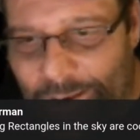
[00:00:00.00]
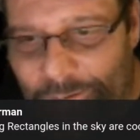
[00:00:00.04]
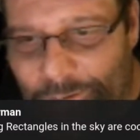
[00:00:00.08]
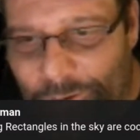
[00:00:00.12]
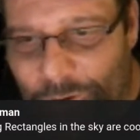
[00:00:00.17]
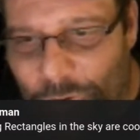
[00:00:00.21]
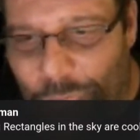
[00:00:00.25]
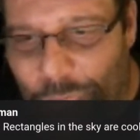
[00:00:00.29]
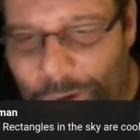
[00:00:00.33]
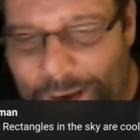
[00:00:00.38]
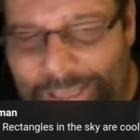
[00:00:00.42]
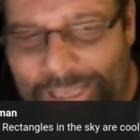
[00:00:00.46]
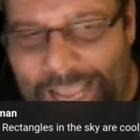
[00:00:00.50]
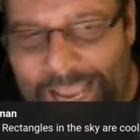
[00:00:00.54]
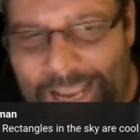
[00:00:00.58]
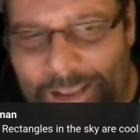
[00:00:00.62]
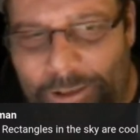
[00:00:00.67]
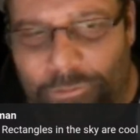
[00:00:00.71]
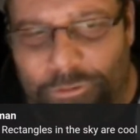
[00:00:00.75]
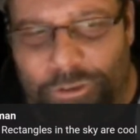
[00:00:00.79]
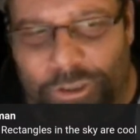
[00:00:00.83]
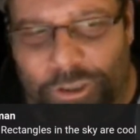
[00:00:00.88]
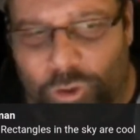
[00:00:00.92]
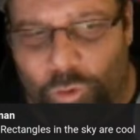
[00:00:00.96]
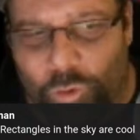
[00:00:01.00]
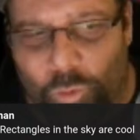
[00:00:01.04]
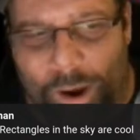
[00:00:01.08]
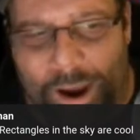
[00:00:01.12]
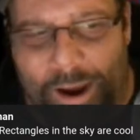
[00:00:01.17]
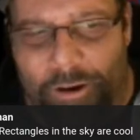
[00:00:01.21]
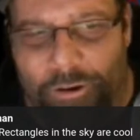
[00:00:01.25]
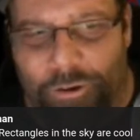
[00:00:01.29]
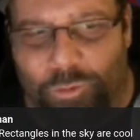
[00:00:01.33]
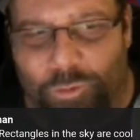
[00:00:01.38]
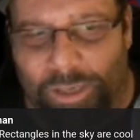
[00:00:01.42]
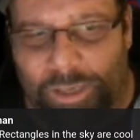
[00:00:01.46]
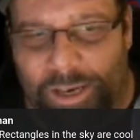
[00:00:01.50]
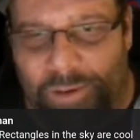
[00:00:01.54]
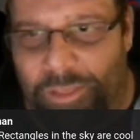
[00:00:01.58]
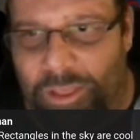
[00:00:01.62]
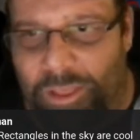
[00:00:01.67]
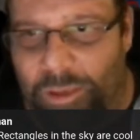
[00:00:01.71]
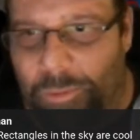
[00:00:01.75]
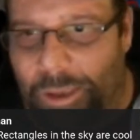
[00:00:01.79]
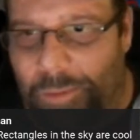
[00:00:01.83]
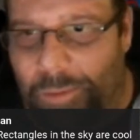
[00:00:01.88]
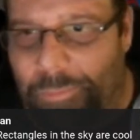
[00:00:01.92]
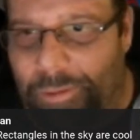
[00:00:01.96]
You know, rectangles, the squares, whatever
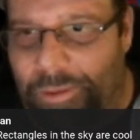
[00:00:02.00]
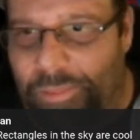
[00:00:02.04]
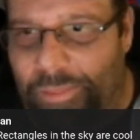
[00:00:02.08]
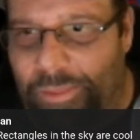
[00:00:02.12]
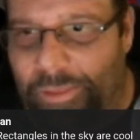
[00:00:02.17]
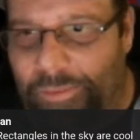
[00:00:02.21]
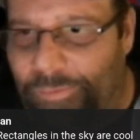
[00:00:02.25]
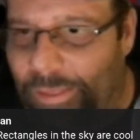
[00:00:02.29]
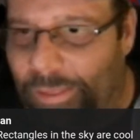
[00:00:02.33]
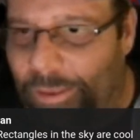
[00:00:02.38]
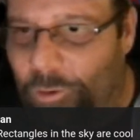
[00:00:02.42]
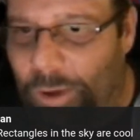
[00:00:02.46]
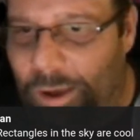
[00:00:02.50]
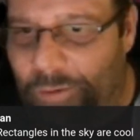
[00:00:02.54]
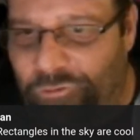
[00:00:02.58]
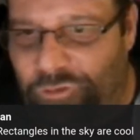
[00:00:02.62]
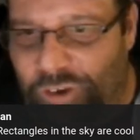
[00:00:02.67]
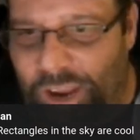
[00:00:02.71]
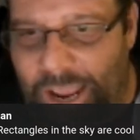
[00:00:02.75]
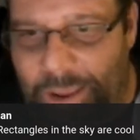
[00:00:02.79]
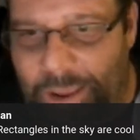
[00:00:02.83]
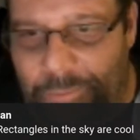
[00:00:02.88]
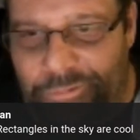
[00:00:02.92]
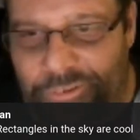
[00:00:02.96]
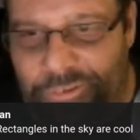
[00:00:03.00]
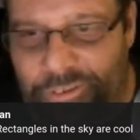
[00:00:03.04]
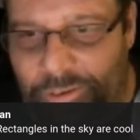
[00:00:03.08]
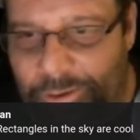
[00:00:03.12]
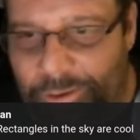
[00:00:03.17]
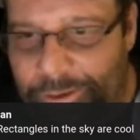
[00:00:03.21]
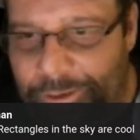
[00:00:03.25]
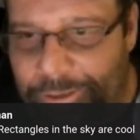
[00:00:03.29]
they may be, they do have shapes.